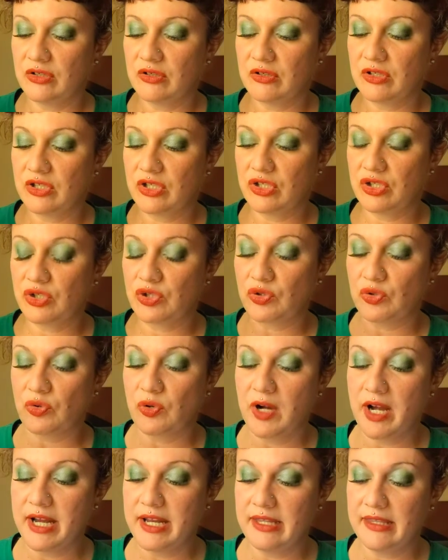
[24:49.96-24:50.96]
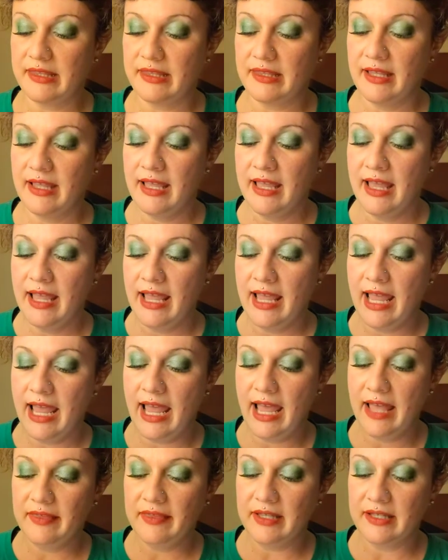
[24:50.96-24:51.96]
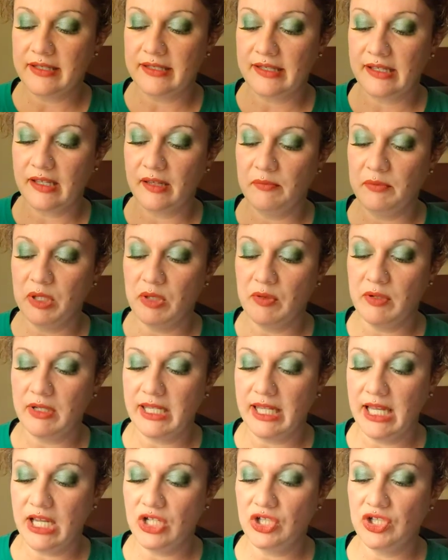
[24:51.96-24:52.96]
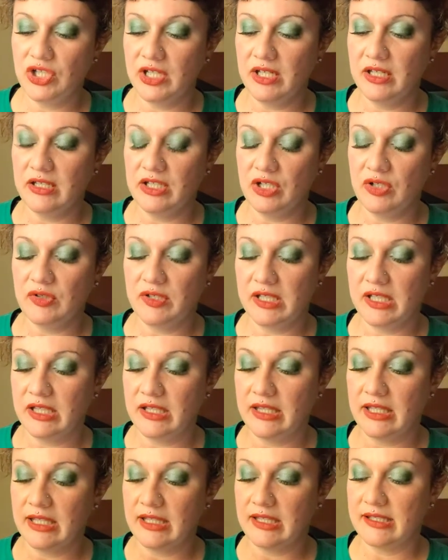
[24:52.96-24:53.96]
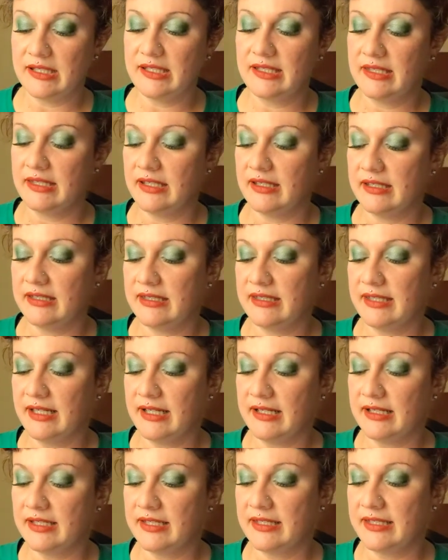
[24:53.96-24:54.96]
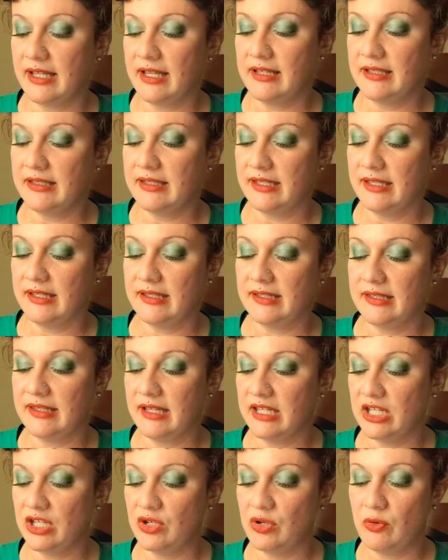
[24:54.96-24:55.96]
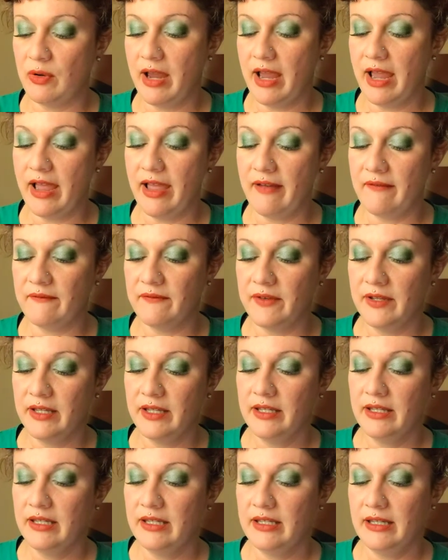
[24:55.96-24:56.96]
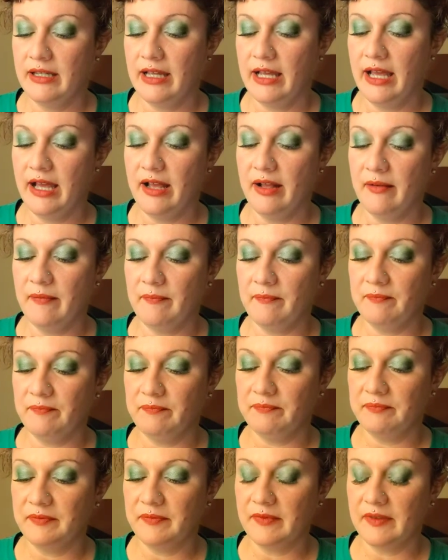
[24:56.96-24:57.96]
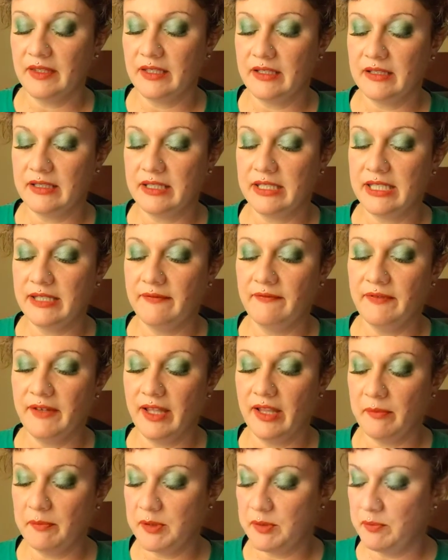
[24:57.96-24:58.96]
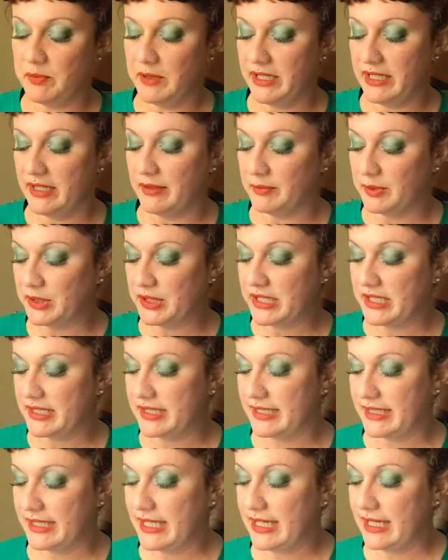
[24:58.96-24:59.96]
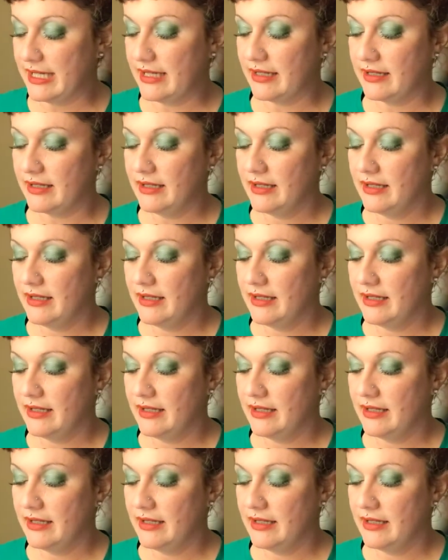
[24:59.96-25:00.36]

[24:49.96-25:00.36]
strength and this communication using these six senses that you have um, developed, been able to see.